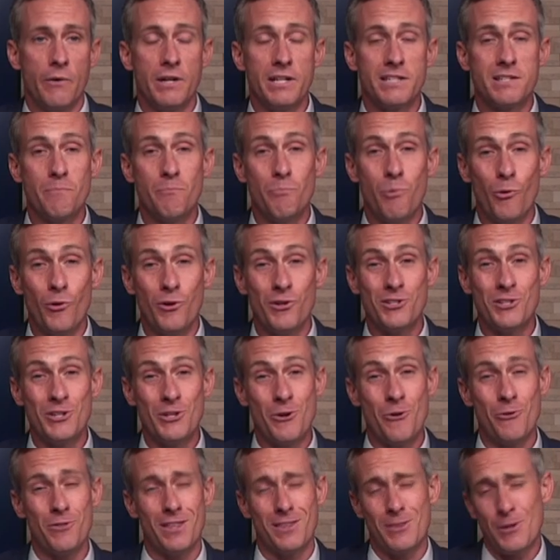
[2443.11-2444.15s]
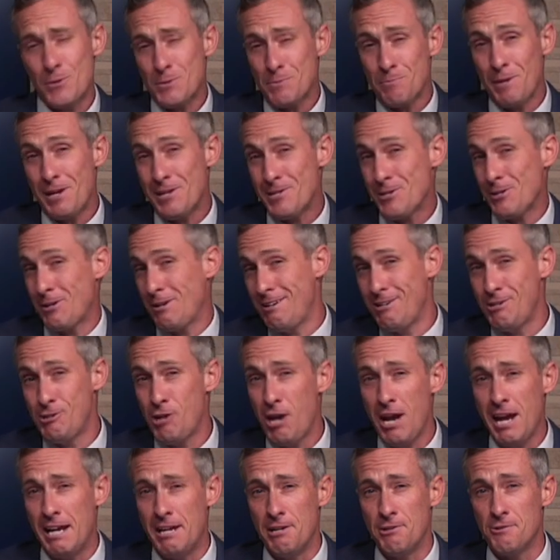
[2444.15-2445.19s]
Now, it's important to know that those plans are going
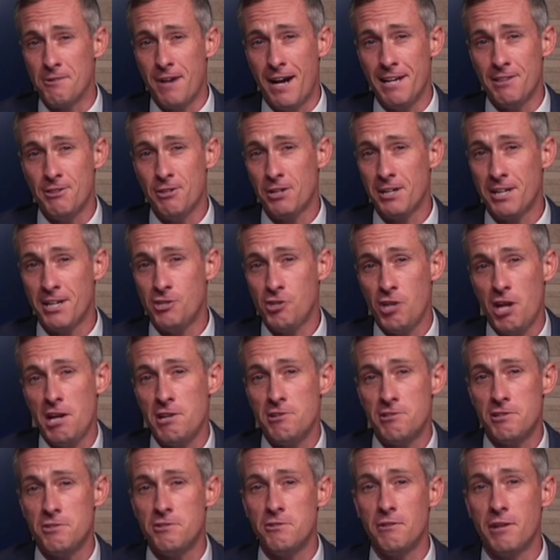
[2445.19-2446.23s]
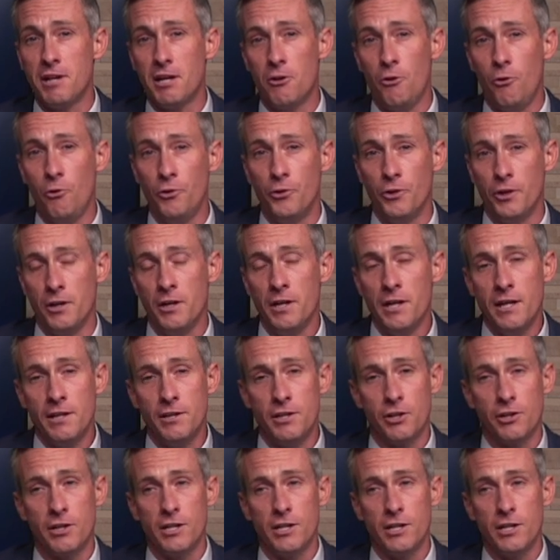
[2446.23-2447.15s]
to change, right? They're going to change as you get older.